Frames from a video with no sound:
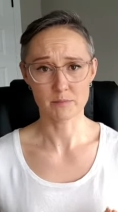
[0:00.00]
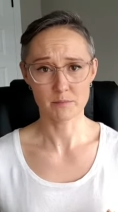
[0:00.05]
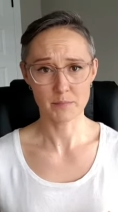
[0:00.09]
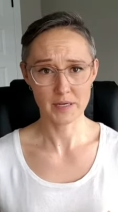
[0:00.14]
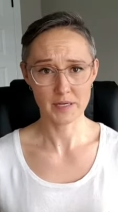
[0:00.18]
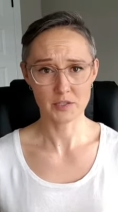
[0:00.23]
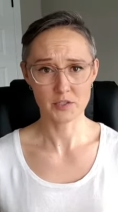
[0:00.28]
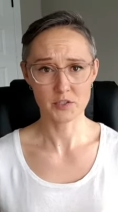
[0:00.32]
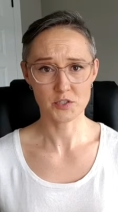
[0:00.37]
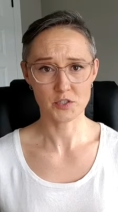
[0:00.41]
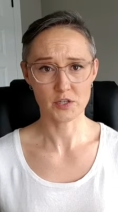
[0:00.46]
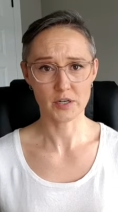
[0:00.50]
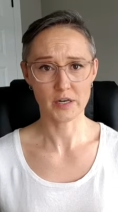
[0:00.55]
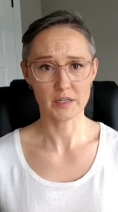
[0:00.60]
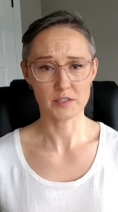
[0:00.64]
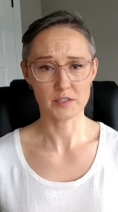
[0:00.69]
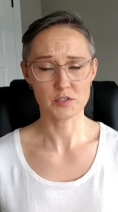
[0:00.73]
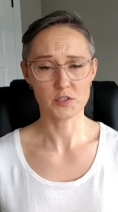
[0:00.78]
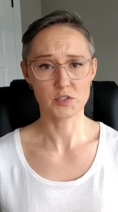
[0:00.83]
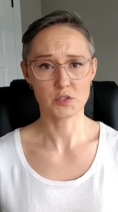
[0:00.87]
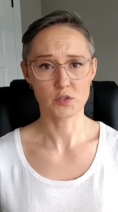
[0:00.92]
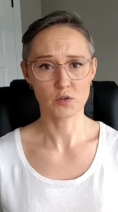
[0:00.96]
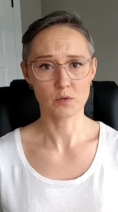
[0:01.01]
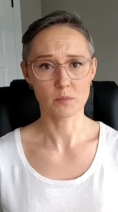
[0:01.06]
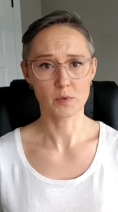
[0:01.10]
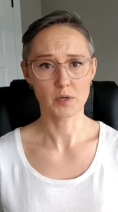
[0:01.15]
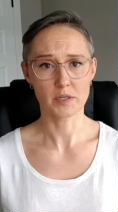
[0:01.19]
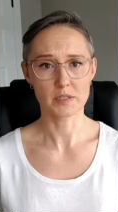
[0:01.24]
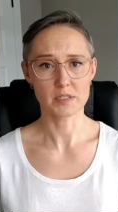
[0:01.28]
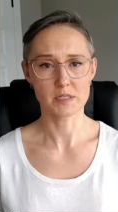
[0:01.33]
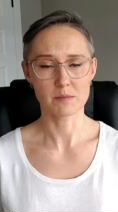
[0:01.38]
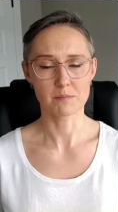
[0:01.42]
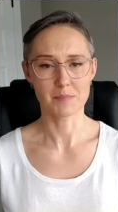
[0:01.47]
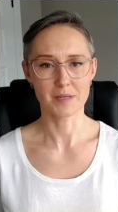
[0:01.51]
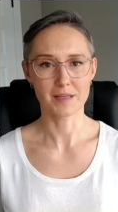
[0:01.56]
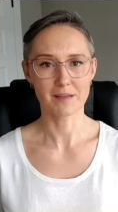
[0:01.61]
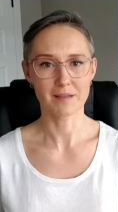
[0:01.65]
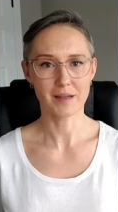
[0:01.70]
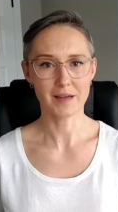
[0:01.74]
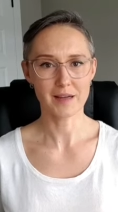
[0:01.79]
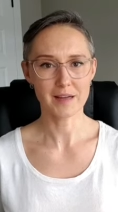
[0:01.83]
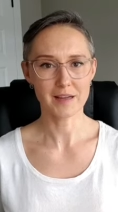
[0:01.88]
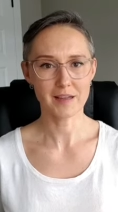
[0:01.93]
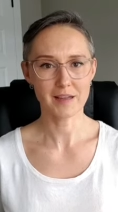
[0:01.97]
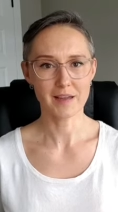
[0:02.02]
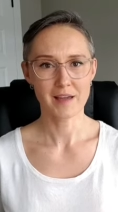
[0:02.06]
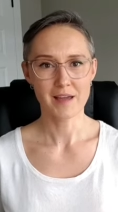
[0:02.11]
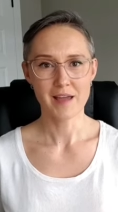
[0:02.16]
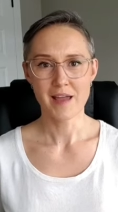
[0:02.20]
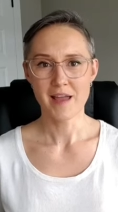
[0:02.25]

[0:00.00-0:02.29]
picture a tumor to be like